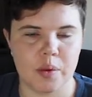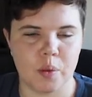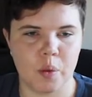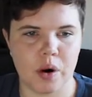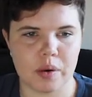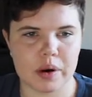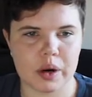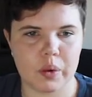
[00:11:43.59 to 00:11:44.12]

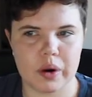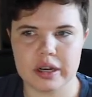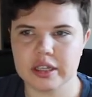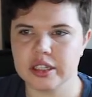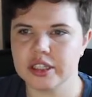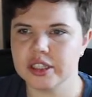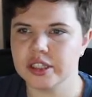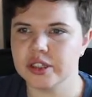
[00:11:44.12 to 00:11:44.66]
What we're going
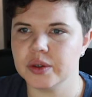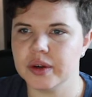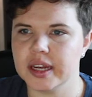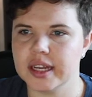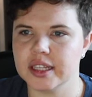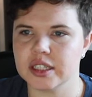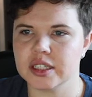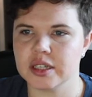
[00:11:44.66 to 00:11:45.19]
to do
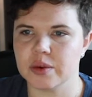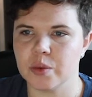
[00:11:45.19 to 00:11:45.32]
is